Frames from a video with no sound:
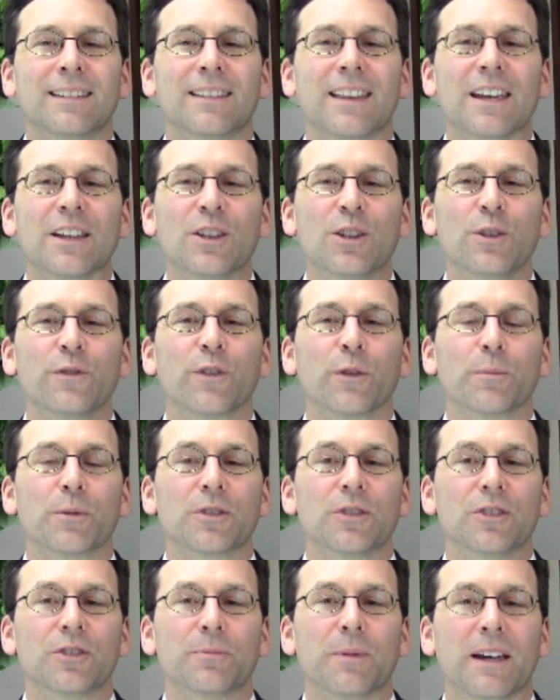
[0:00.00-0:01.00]
Thank you for
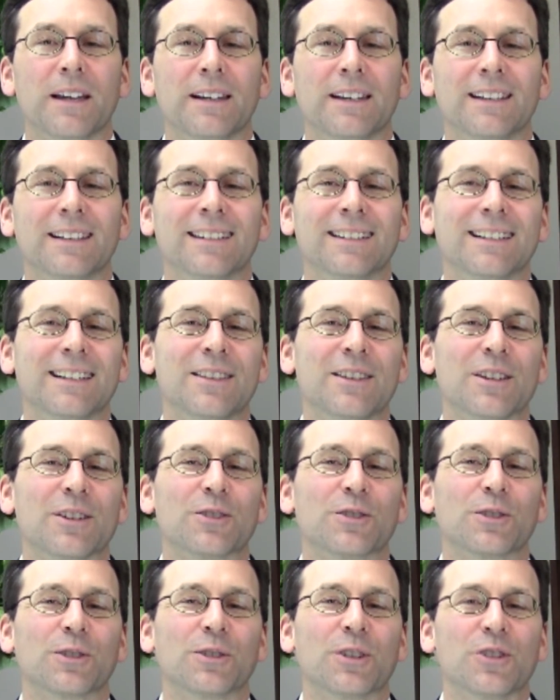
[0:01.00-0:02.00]
participating in the
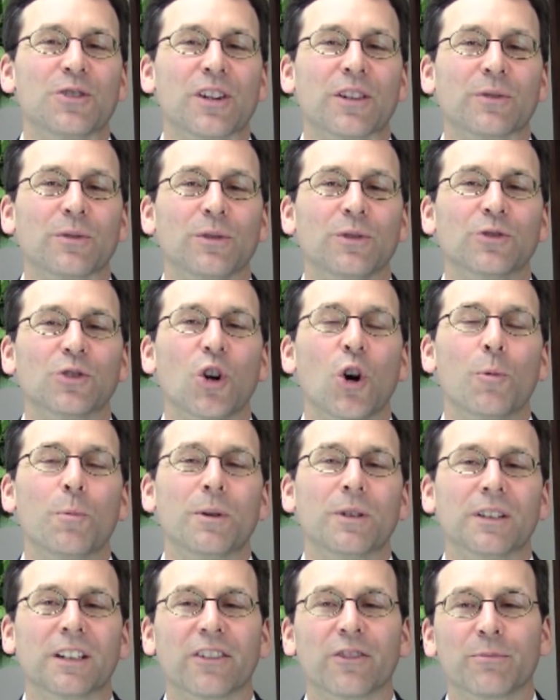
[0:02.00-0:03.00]
Attorney General's
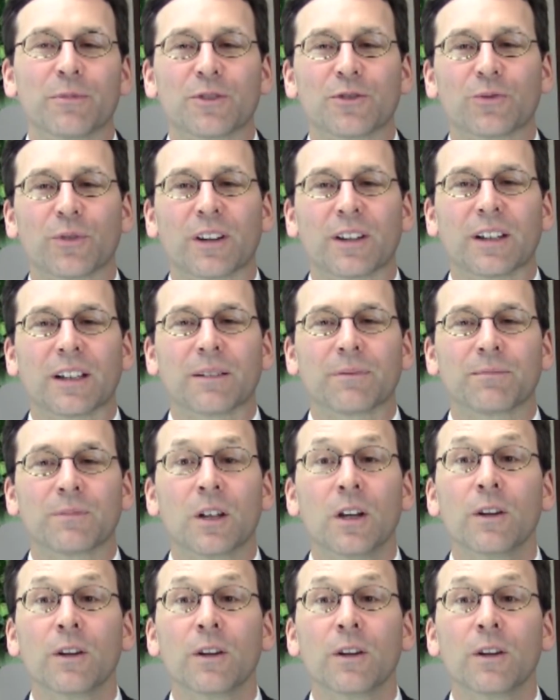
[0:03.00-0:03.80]
Open Government Training.